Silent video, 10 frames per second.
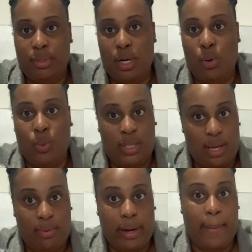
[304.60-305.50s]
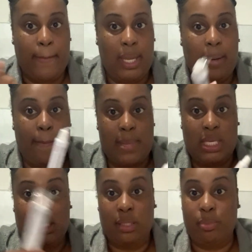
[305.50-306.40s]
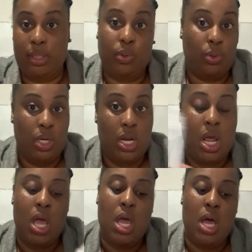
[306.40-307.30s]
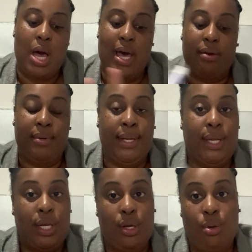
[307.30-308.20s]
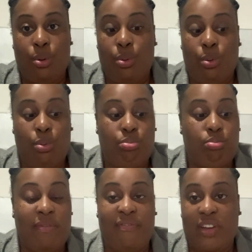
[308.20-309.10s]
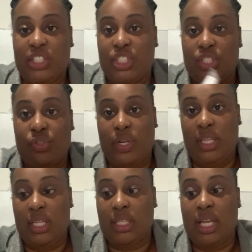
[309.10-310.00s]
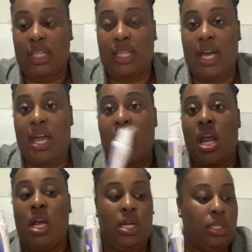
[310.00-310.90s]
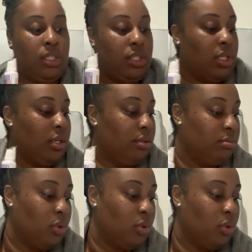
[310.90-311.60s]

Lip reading: put on what they recommend me to put on. I don't need no infections or anything like that. So